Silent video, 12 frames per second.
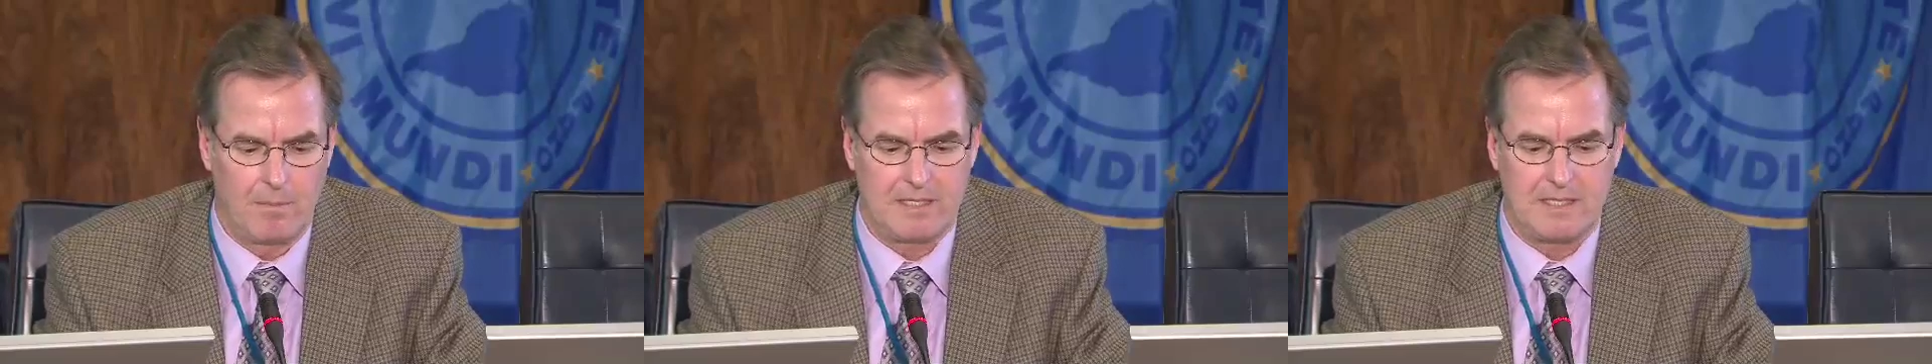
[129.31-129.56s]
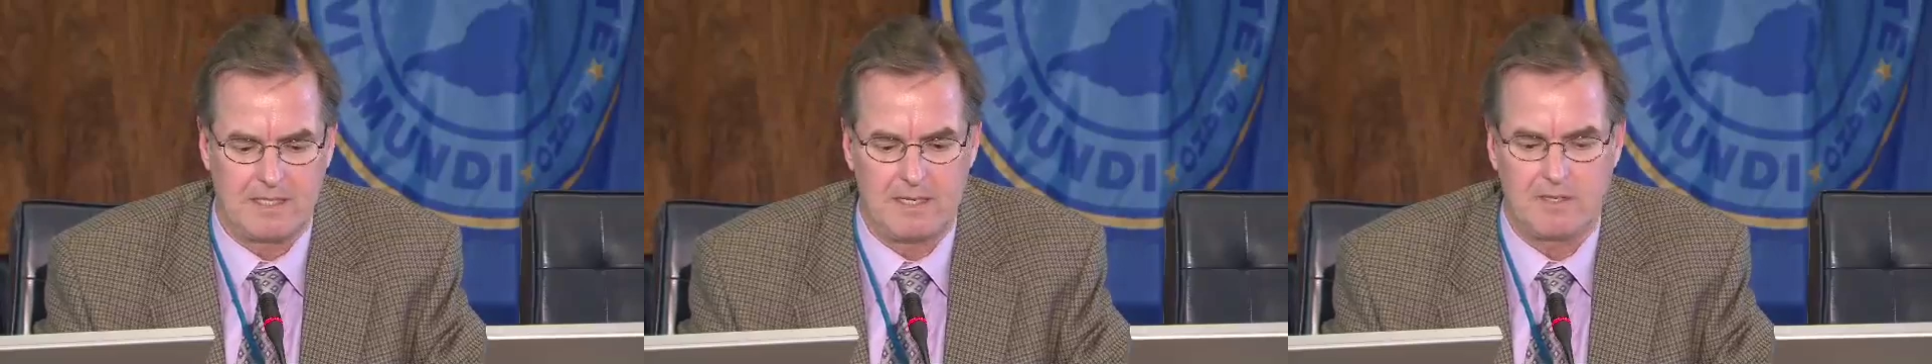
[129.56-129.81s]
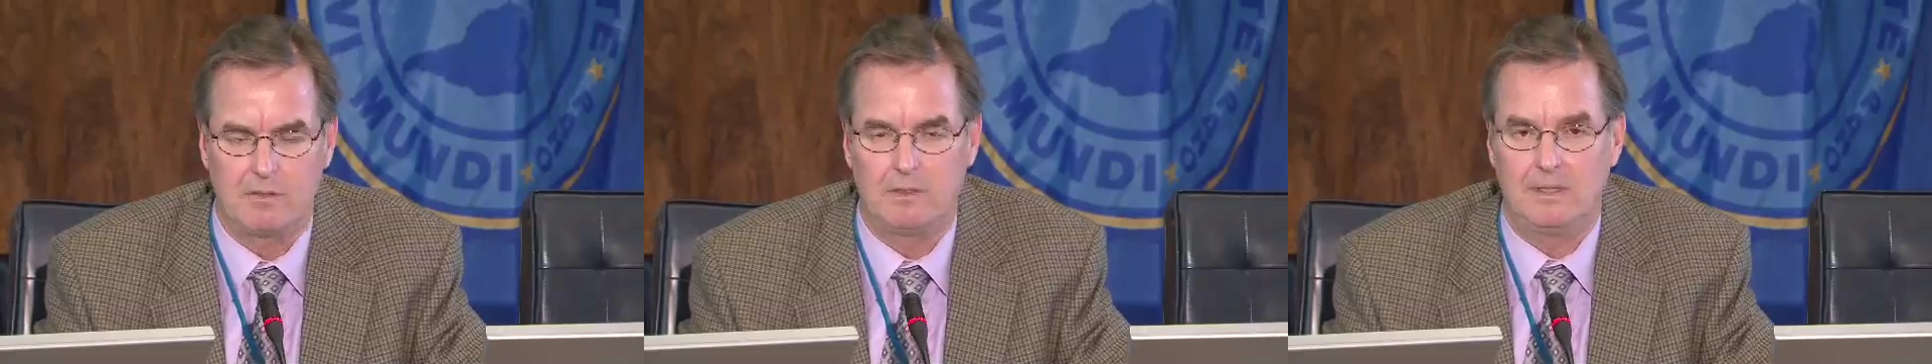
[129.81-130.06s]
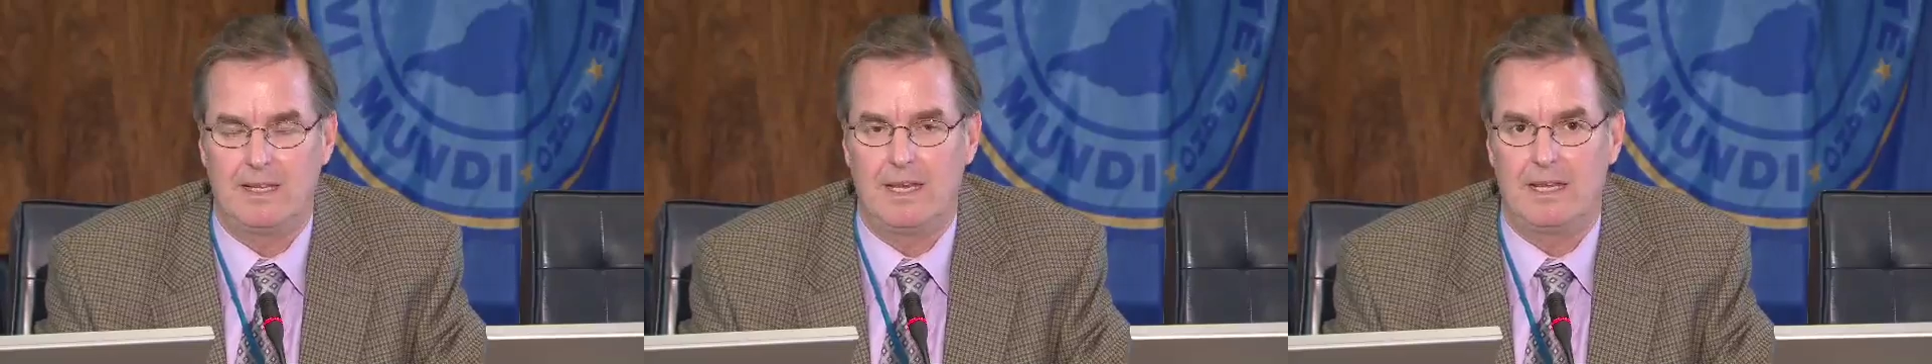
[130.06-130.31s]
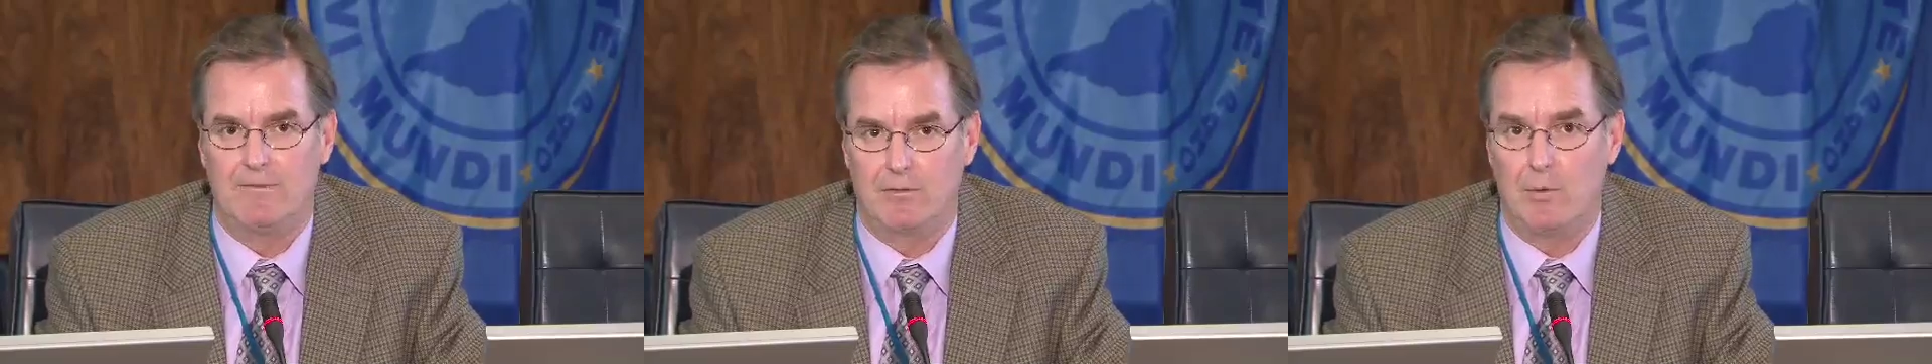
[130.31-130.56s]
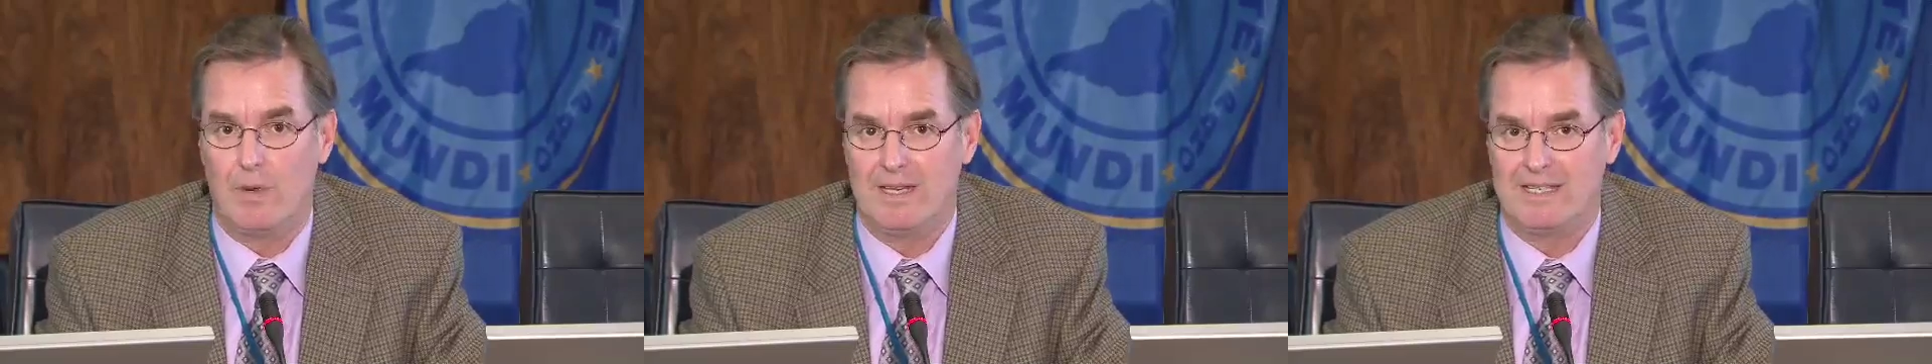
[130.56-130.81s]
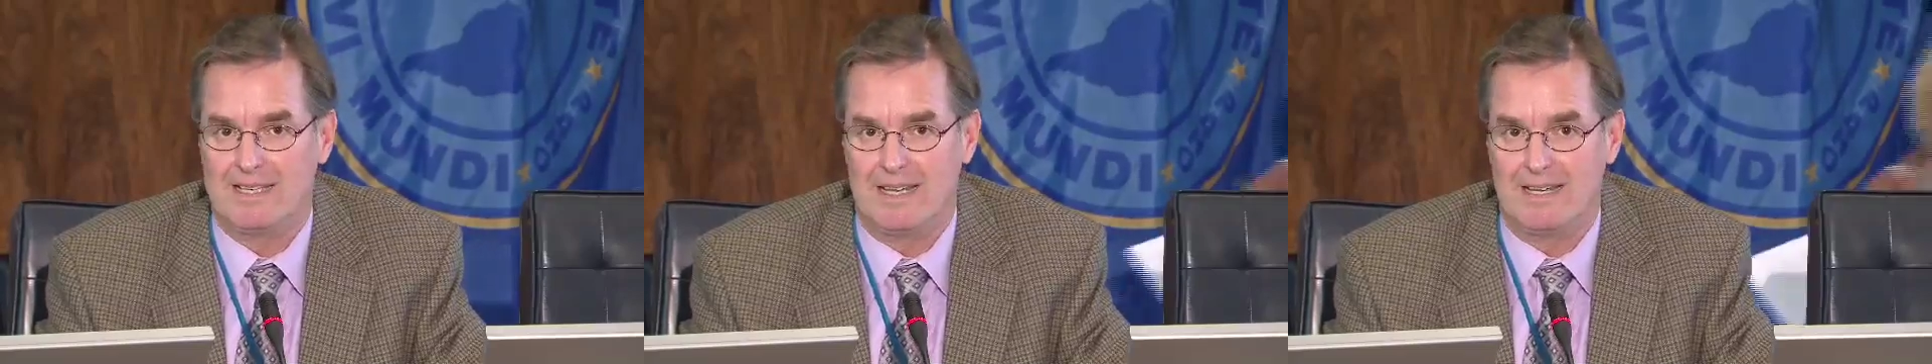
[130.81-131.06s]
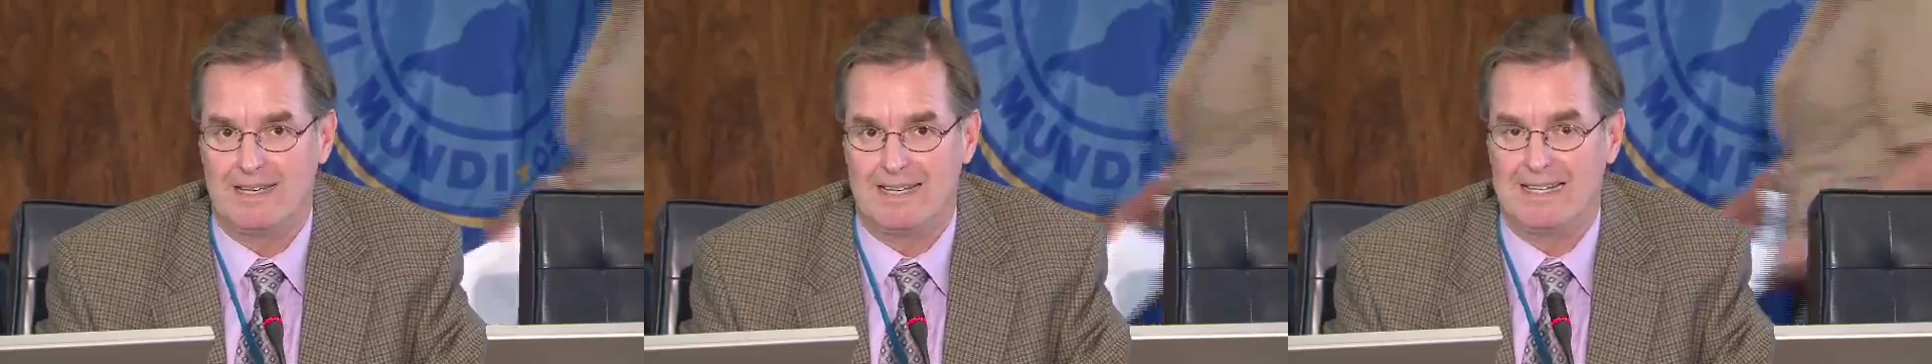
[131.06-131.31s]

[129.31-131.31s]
But seasonal influenza